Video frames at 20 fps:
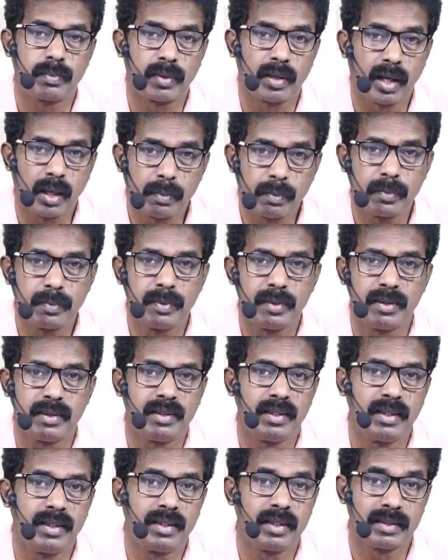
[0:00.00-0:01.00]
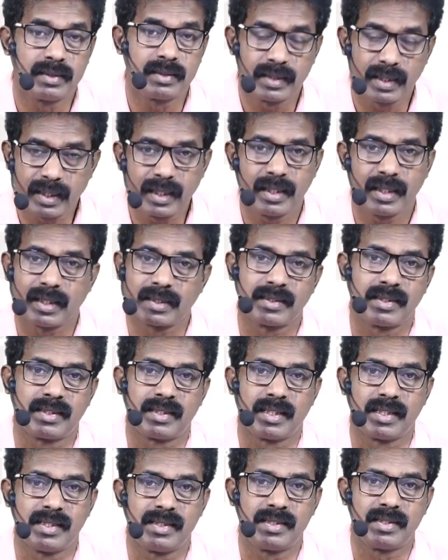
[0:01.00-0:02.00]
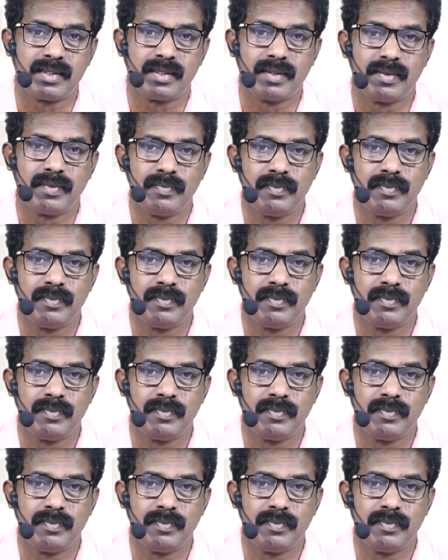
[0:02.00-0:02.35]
probability, the second exercise.